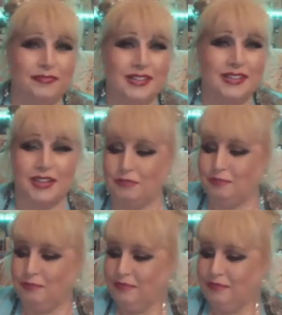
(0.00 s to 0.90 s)
So
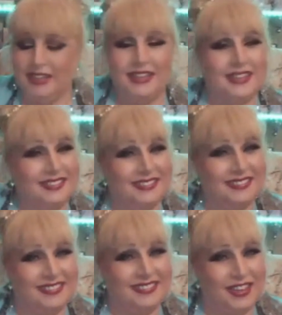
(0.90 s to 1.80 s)

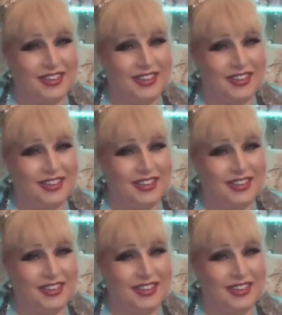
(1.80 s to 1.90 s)
there you go.